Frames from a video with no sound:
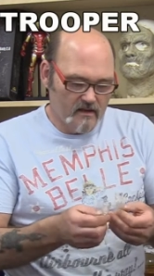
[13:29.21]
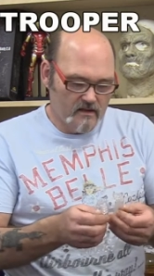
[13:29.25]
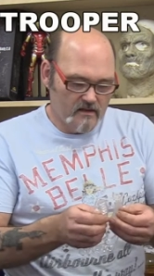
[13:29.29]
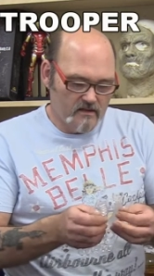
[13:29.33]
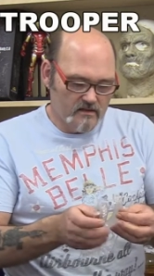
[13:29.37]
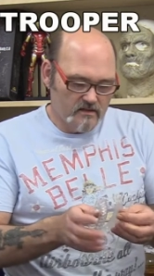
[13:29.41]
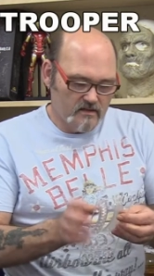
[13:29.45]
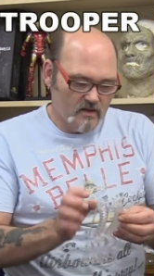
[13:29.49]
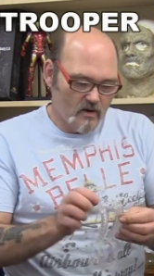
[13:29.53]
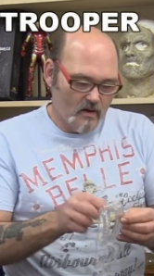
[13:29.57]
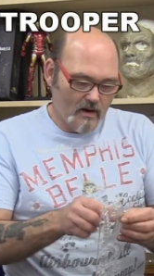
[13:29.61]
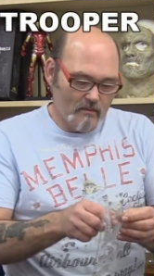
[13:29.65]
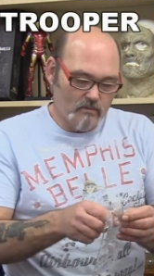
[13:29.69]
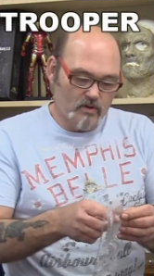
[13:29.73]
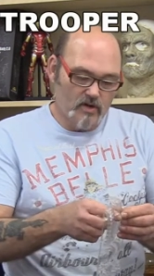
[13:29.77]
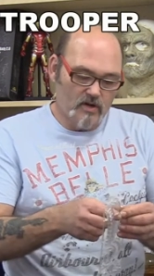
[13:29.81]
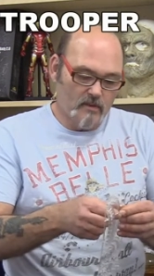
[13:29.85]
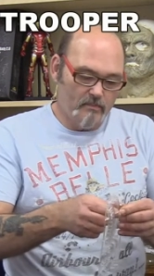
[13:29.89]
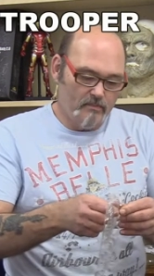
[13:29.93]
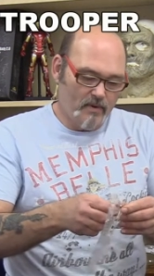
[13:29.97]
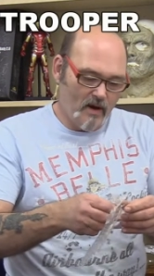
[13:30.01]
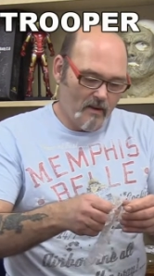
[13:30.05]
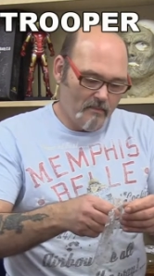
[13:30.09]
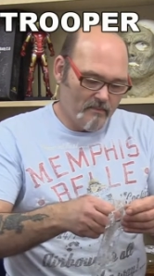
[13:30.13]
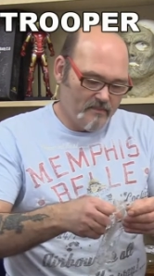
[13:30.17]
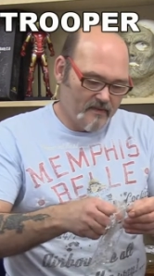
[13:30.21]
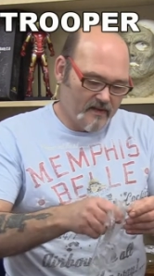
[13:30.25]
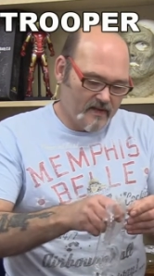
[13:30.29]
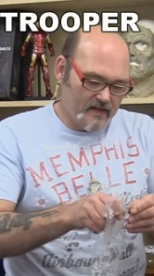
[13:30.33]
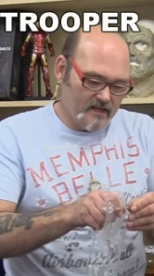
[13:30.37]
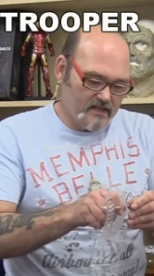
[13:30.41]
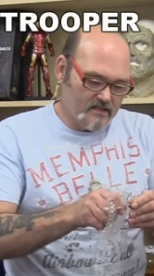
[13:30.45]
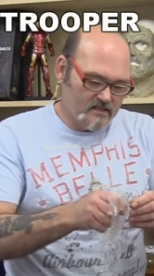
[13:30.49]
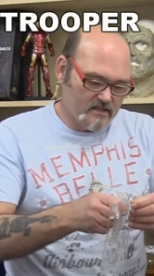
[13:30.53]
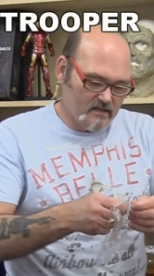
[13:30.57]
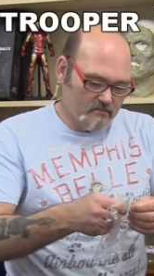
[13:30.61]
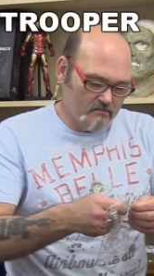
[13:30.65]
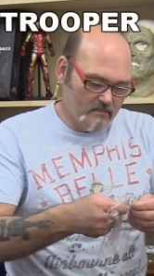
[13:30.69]
So I'm going to pop
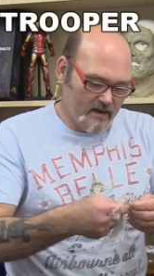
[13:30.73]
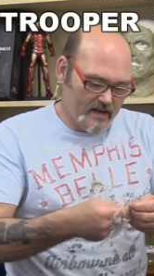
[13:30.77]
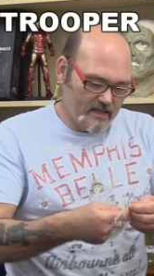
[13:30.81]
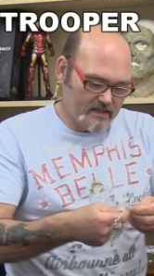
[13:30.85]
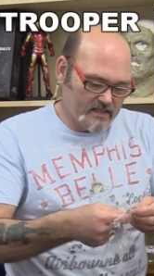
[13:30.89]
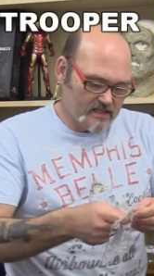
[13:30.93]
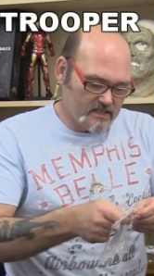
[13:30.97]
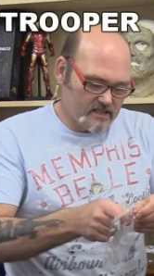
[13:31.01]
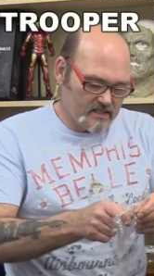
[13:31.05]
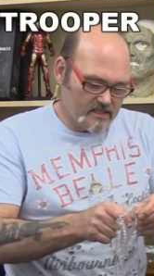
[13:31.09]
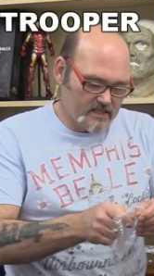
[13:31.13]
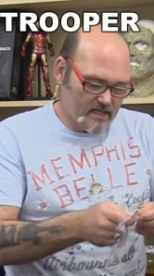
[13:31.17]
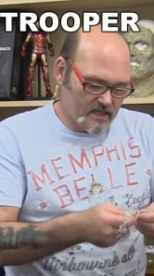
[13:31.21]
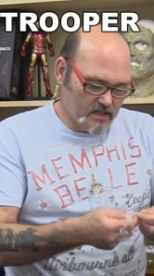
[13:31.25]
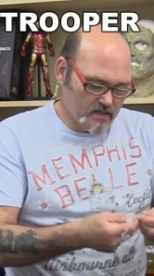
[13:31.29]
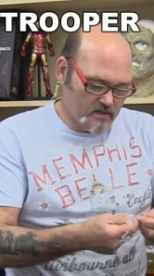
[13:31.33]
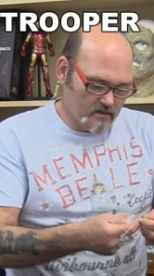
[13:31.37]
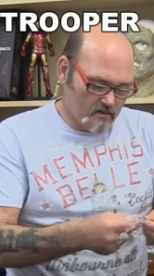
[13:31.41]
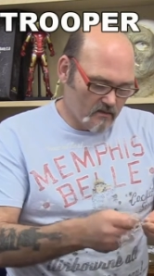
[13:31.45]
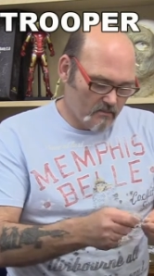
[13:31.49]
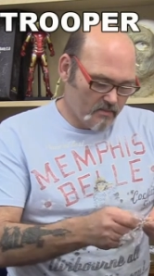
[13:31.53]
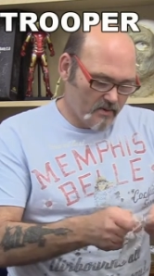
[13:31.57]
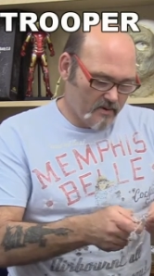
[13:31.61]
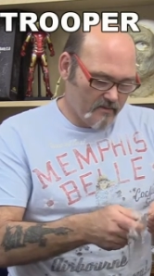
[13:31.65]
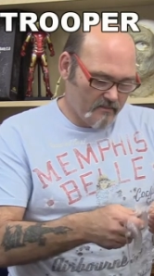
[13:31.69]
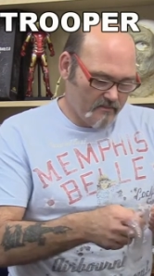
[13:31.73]
these and make this stand up.